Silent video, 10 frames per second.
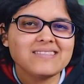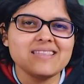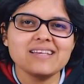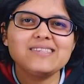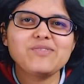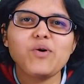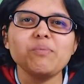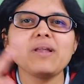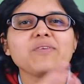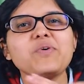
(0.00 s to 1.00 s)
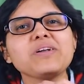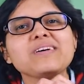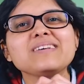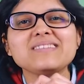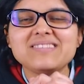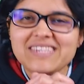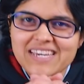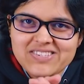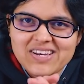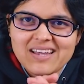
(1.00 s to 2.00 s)
That's the formula for
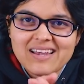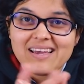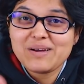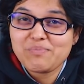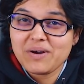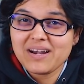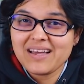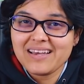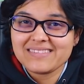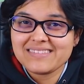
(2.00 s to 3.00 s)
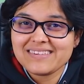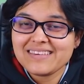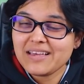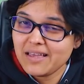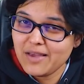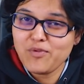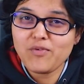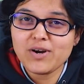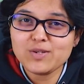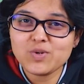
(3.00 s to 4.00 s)
CAGR. But guys, if you
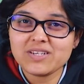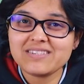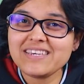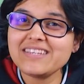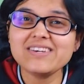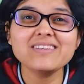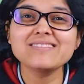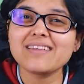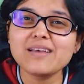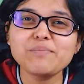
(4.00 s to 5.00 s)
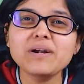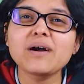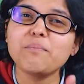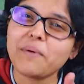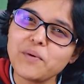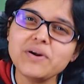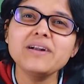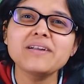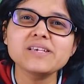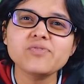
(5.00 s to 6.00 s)
have understood this, CAGR is nothing but compounded
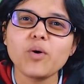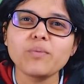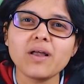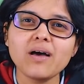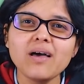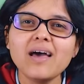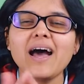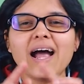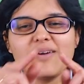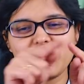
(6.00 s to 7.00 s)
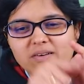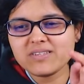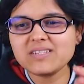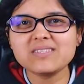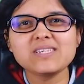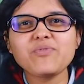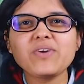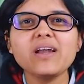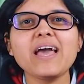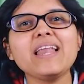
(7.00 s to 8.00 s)
interest formula and we have just
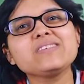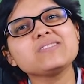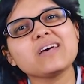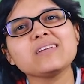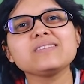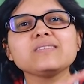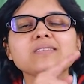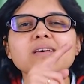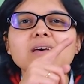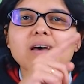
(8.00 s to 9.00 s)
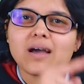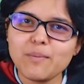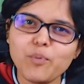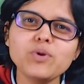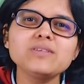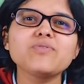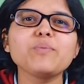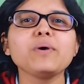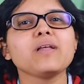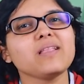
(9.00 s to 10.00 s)
shifted LHS, RHS components
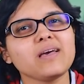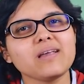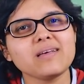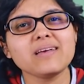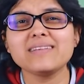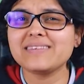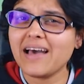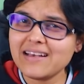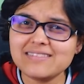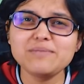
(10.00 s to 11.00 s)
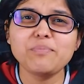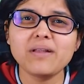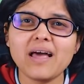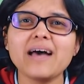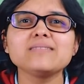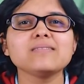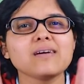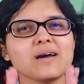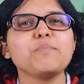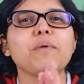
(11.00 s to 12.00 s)
from here and there. It's as simple as
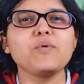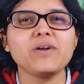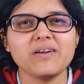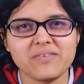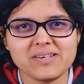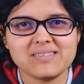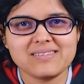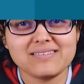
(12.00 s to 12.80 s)
compounded interest.